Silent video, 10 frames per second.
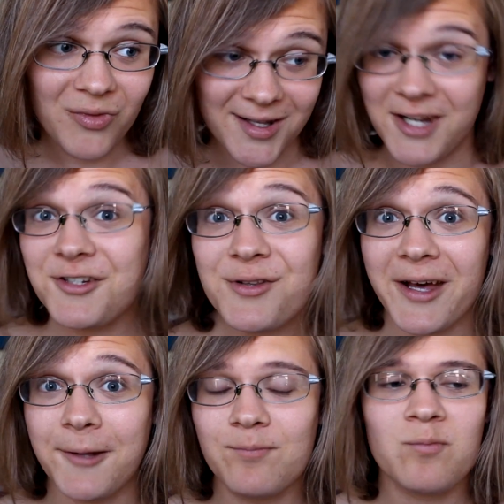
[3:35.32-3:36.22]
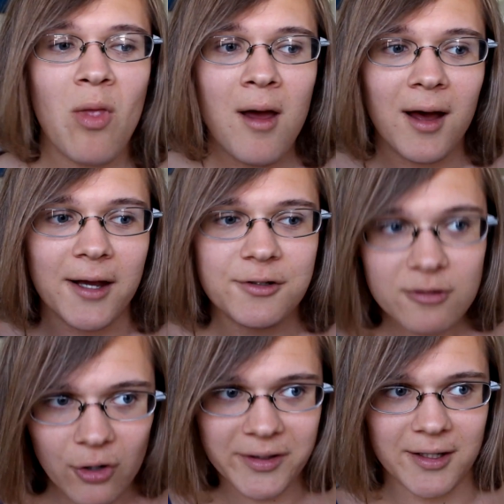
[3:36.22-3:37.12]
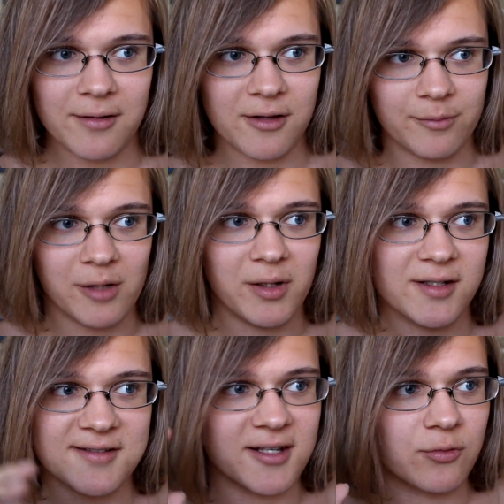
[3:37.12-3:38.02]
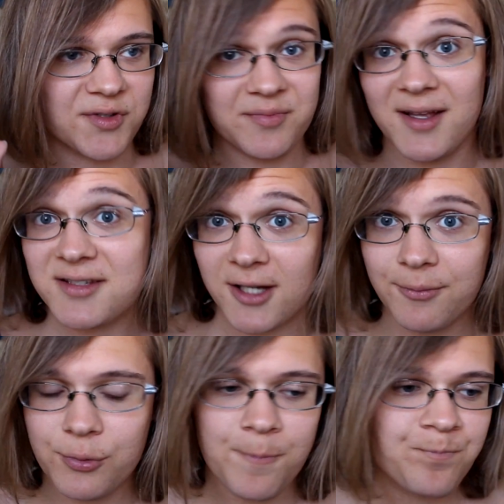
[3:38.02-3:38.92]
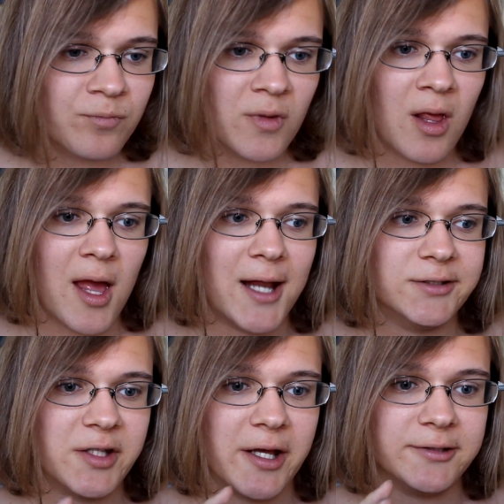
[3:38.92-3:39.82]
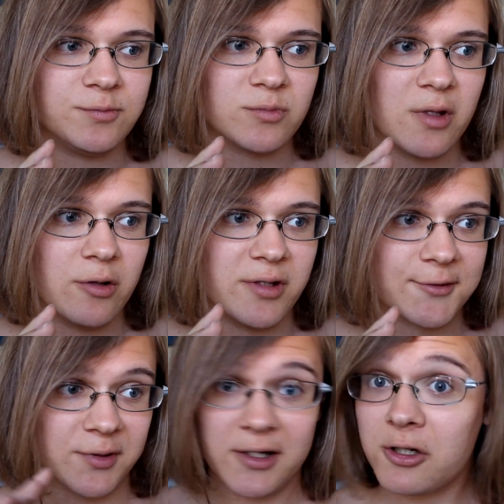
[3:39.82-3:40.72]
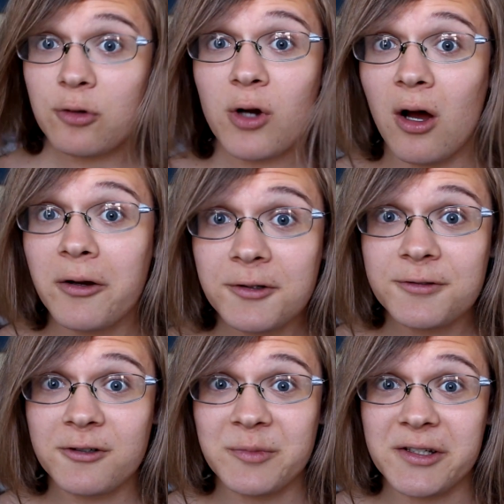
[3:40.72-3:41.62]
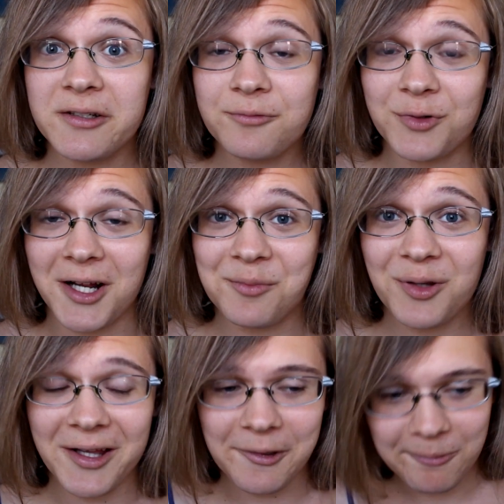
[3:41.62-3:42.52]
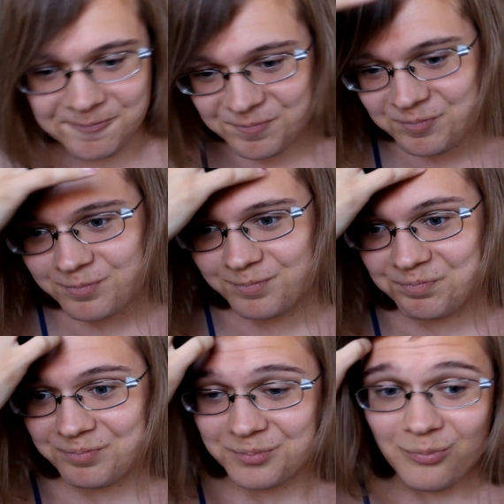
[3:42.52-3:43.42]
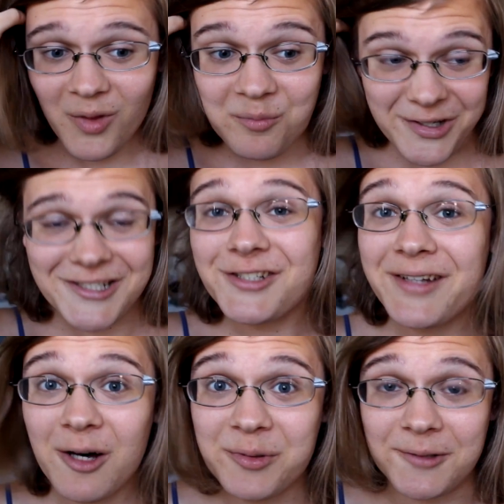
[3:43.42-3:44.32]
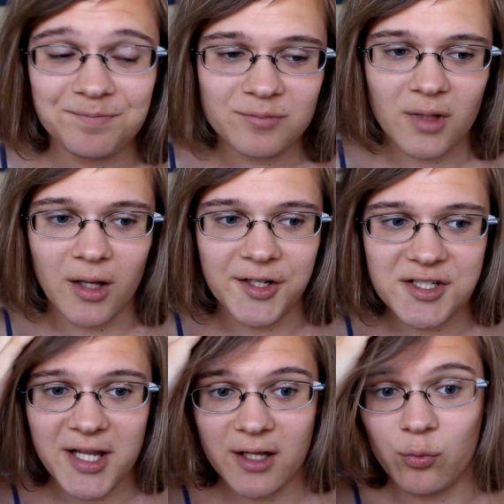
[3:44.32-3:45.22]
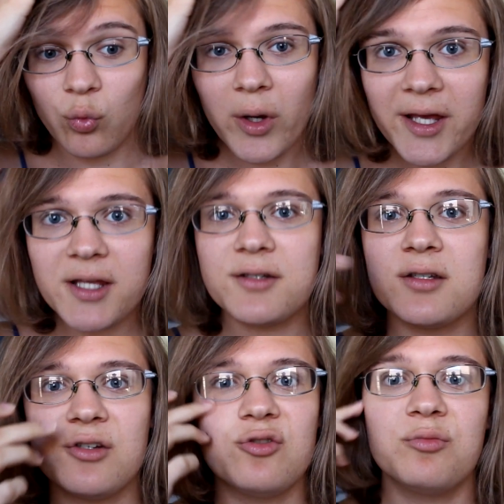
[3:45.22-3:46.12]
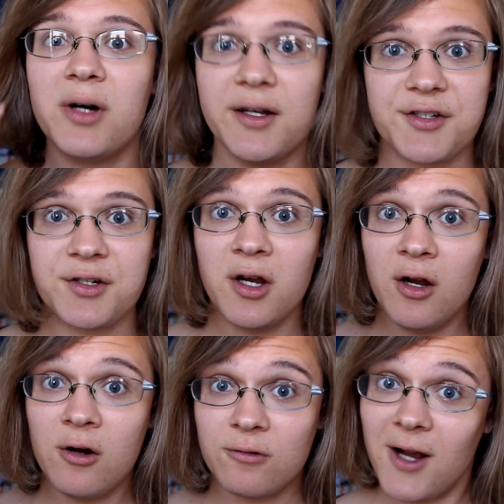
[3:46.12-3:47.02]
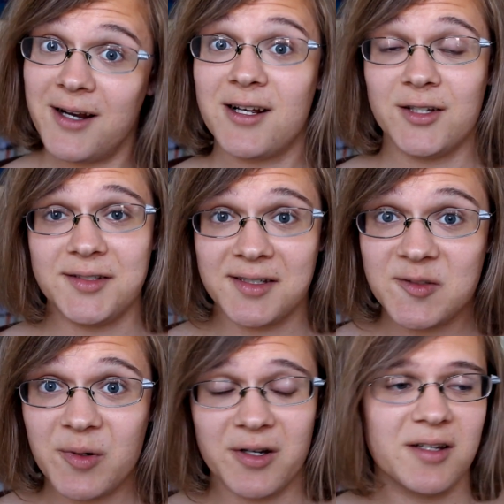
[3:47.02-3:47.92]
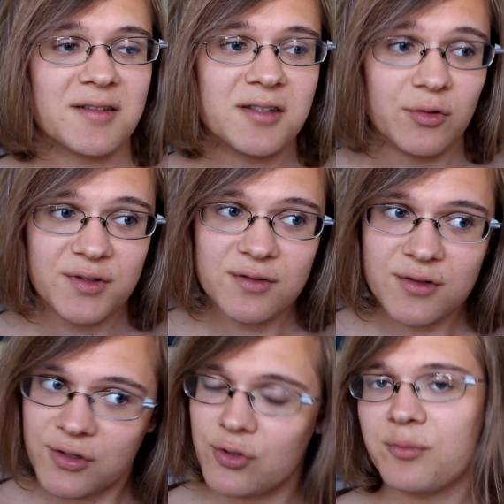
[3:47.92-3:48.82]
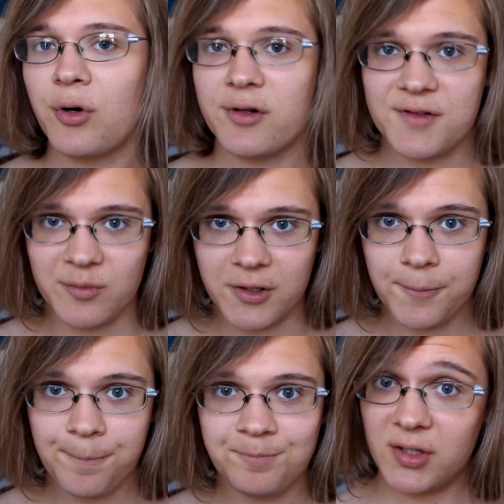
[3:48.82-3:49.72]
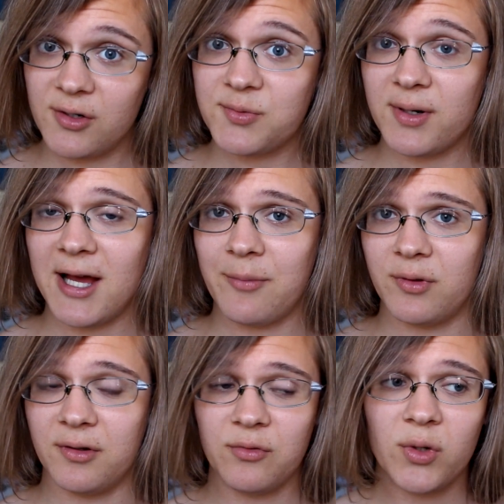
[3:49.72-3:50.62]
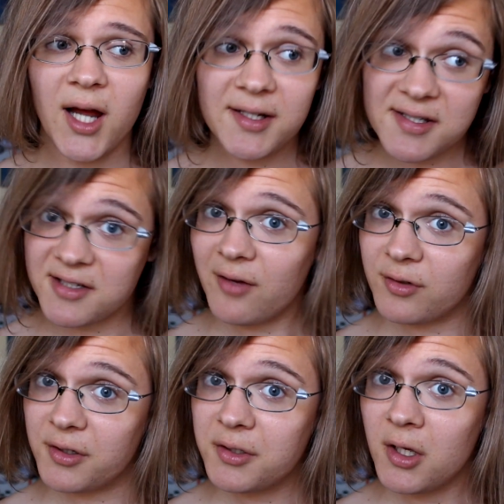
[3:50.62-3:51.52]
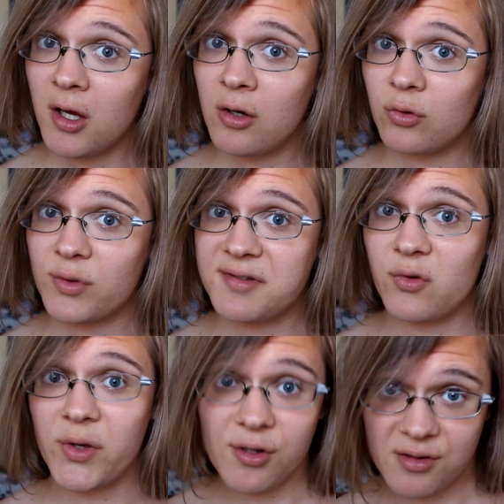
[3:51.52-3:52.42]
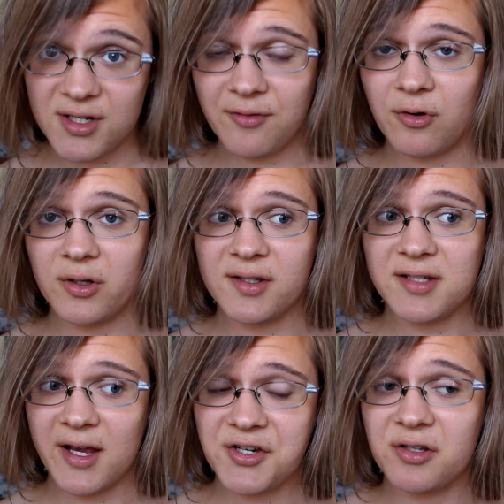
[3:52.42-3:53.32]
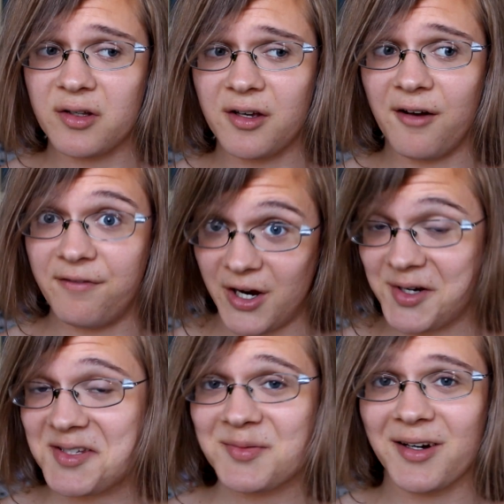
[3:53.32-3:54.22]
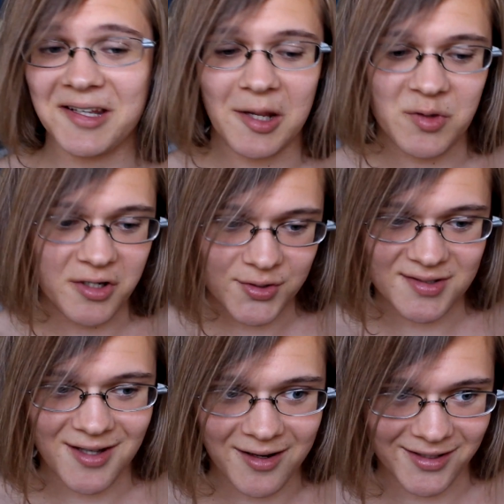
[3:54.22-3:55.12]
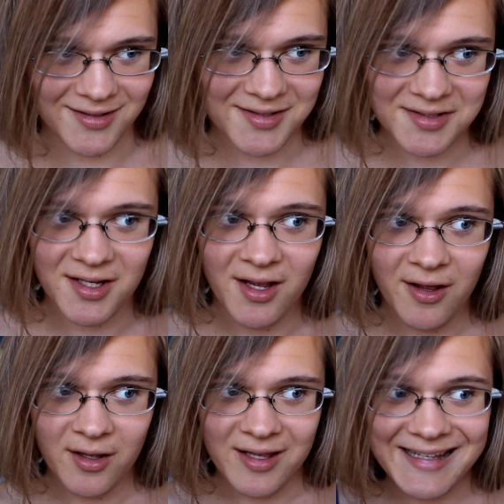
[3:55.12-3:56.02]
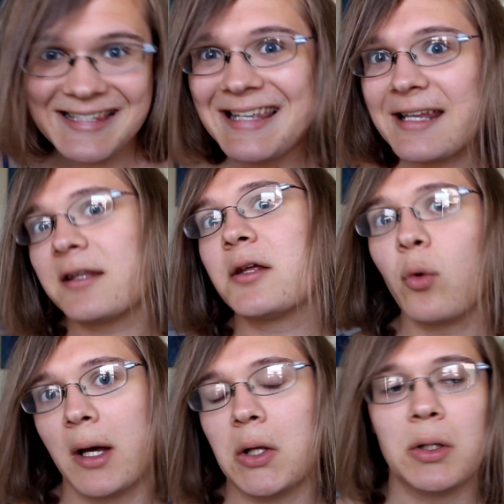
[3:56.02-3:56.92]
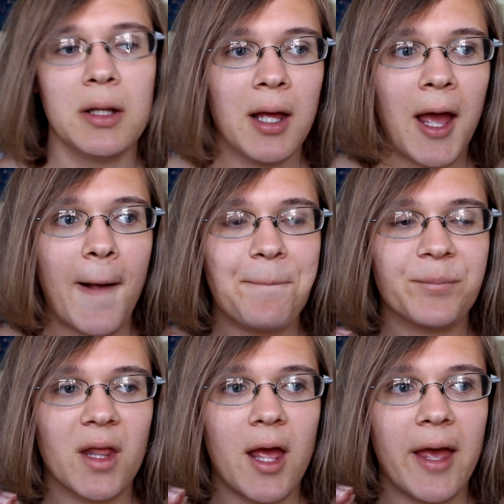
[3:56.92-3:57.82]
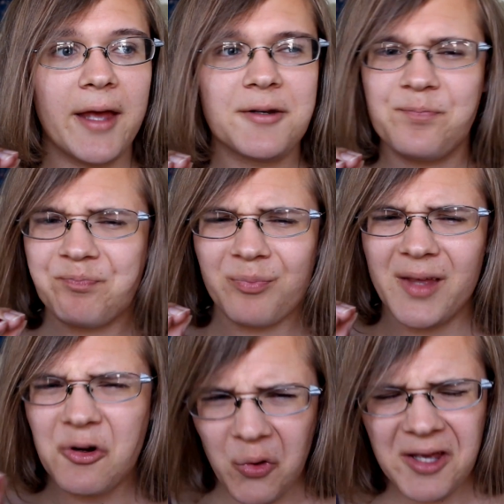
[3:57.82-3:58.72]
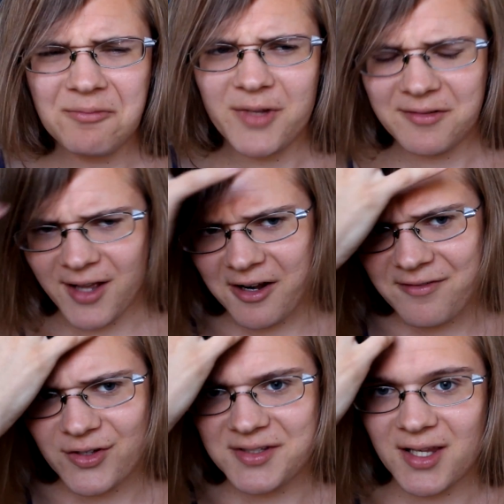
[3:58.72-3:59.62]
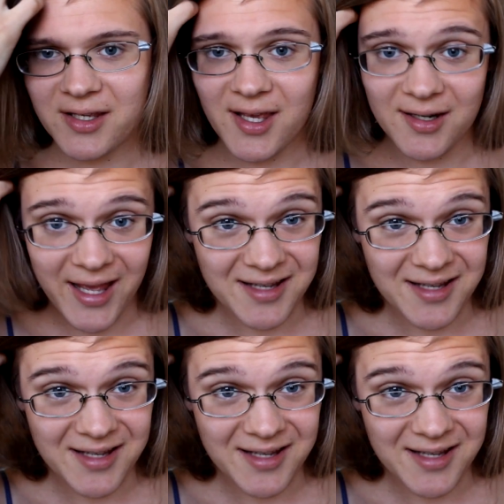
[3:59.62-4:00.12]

And I knew that. I knew going in that my mindset was messed up, and that things were gonna go wrong for me when I played, but I couldn't help it. I just had way too much writing on this experience. It was too important to me. But here's what happened. What I discovered was that We Know the Devil is actually a very smart game that knows its audience exceedingly well. And in a way, it kind of feels like it